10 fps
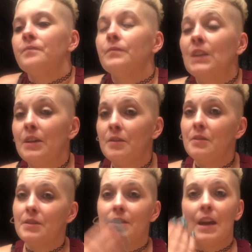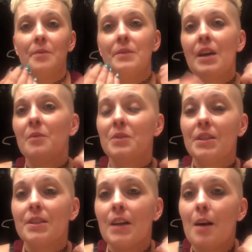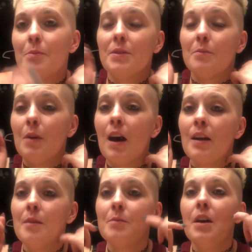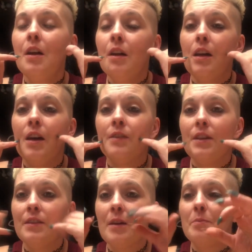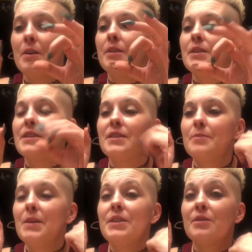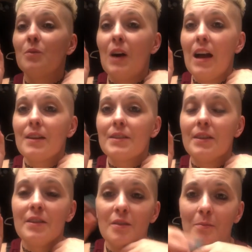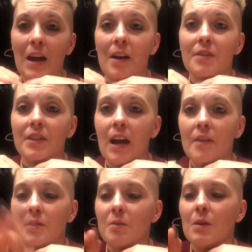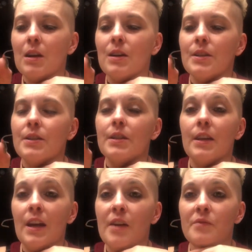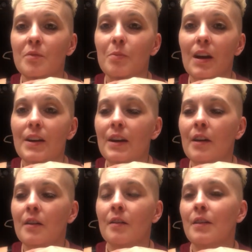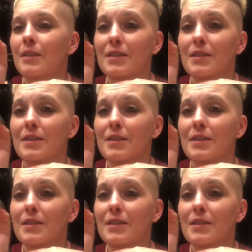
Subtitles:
They do the same thing with the top and the bottom, and then they put this piece of wax in your mouth afterwards and have you bite down on it.